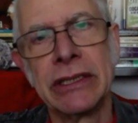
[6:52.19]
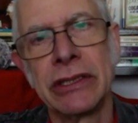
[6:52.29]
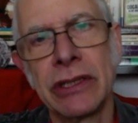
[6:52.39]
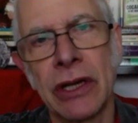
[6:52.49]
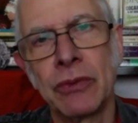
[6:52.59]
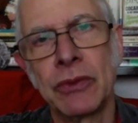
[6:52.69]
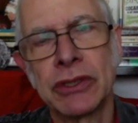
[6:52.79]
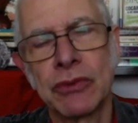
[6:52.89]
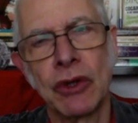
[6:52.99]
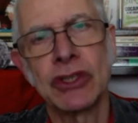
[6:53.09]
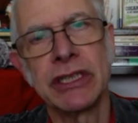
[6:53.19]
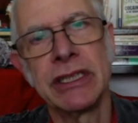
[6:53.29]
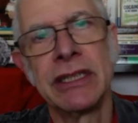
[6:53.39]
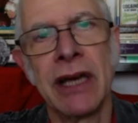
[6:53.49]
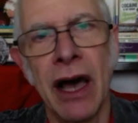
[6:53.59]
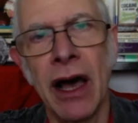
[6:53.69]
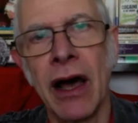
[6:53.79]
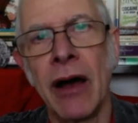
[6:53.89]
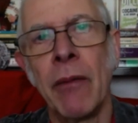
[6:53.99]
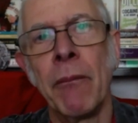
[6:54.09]
you know, were squatted,
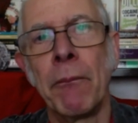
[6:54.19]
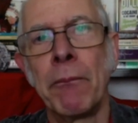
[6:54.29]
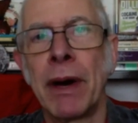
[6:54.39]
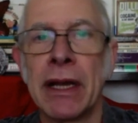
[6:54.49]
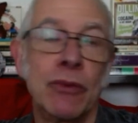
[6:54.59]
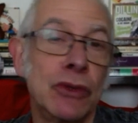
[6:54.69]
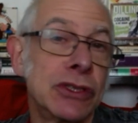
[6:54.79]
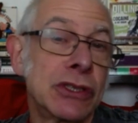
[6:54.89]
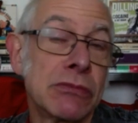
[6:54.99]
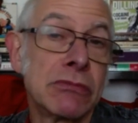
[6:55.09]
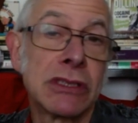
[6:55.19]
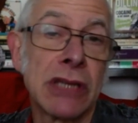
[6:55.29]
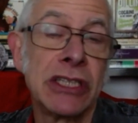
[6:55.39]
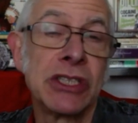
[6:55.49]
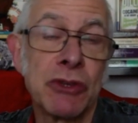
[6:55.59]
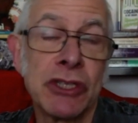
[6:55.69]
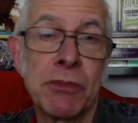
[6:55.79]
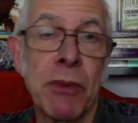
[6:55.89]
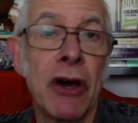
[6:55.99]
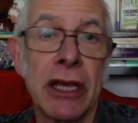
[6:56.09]
but it was Sainsbury's
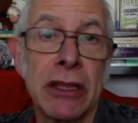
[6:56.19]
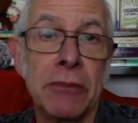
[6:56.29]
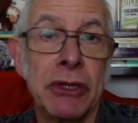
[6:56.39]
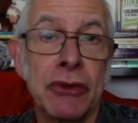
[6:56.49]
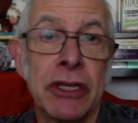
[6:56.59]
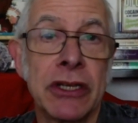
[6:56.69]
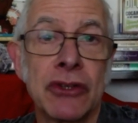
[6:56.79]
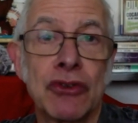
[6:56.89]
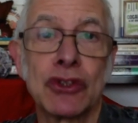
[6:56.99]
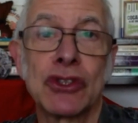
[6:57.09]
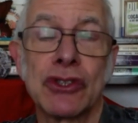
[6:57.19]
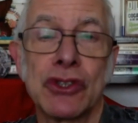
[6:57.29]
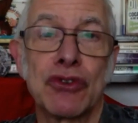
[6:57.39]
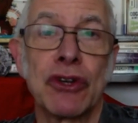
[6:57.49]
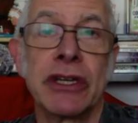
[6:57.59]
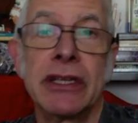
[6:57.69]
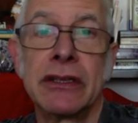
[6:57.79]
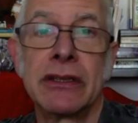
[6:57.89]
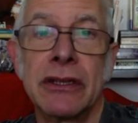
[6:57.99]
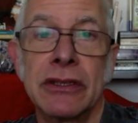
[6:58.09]
buying the building across the street
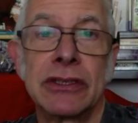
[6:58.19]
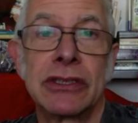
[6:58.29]
that